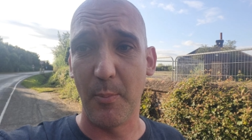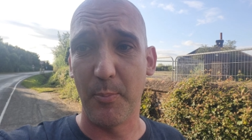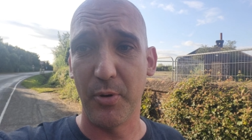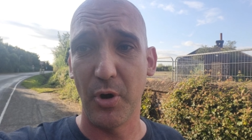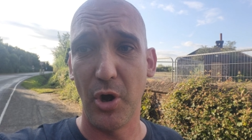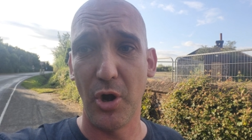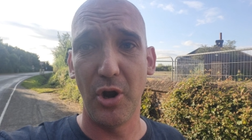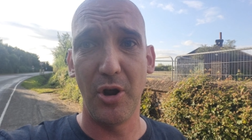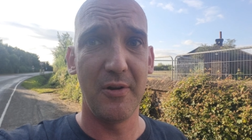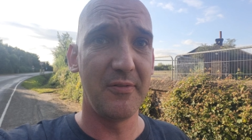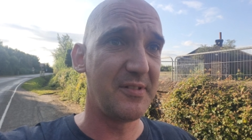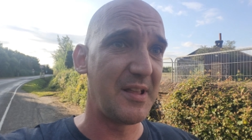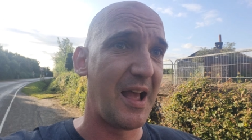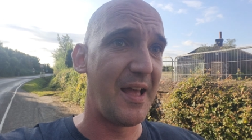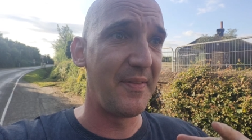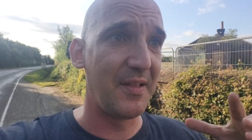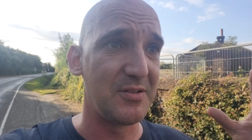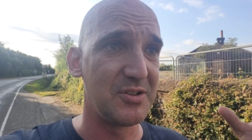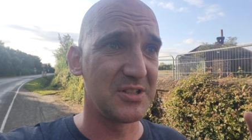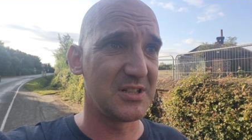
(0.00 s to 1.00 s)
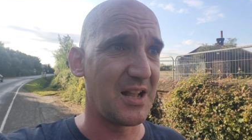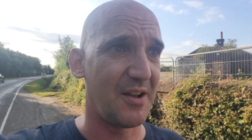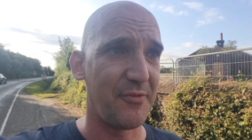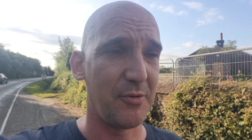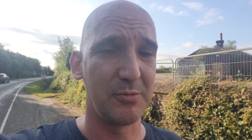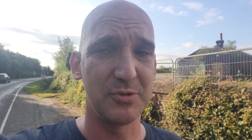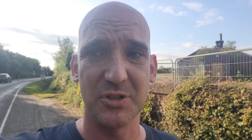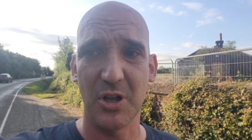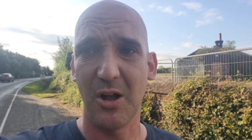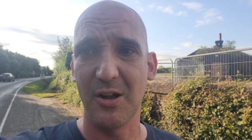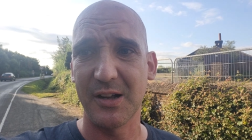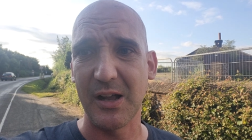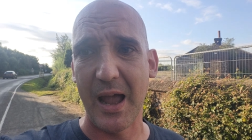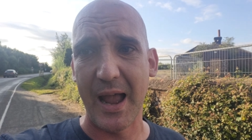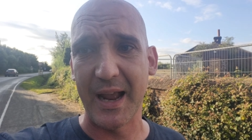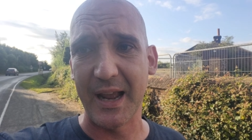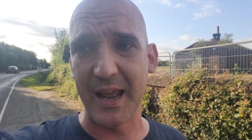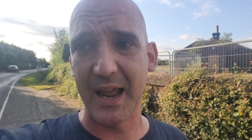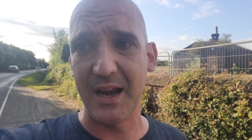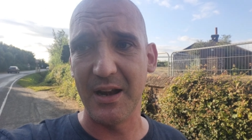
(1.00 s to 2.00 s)
get approved, and then stuff will start
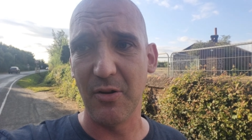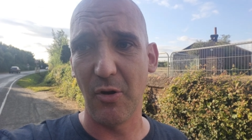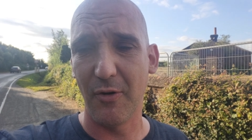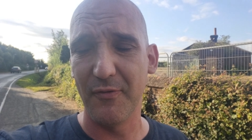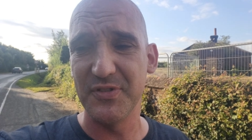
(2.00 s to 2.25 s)
going in.